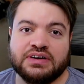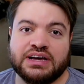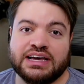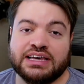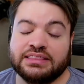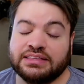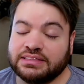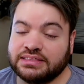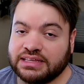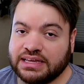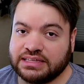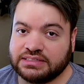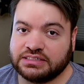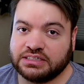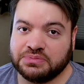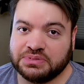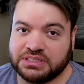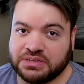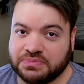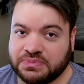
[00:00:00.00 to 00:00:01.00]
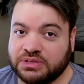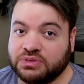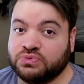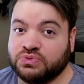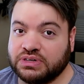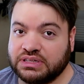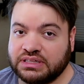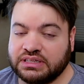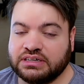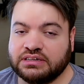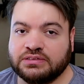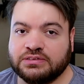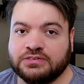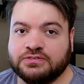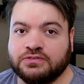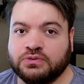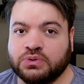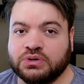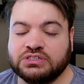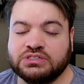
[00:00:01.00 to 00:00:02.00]
I think that's going to be something really to look
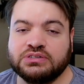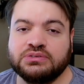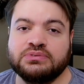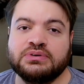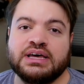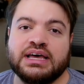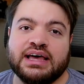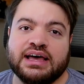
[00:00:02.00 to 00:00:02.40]
forward to.